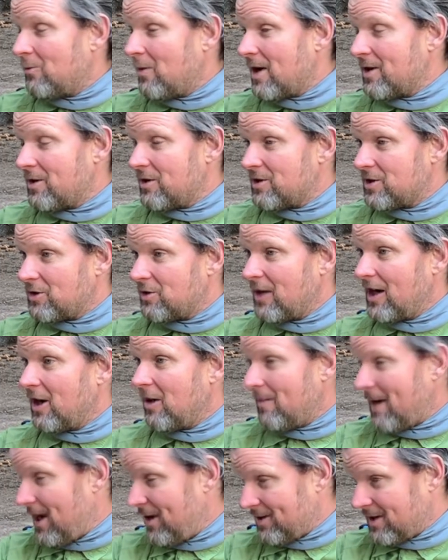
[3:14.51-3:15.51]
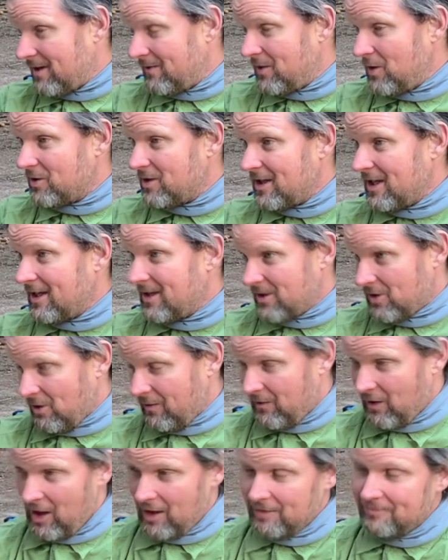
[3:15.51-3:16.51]
Wonders Trail miles have you seen so
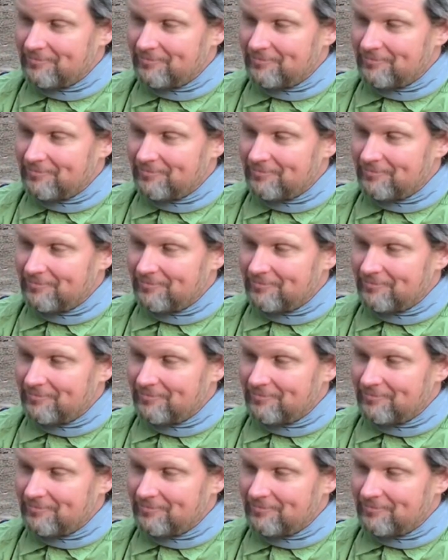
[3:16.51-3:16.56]
far?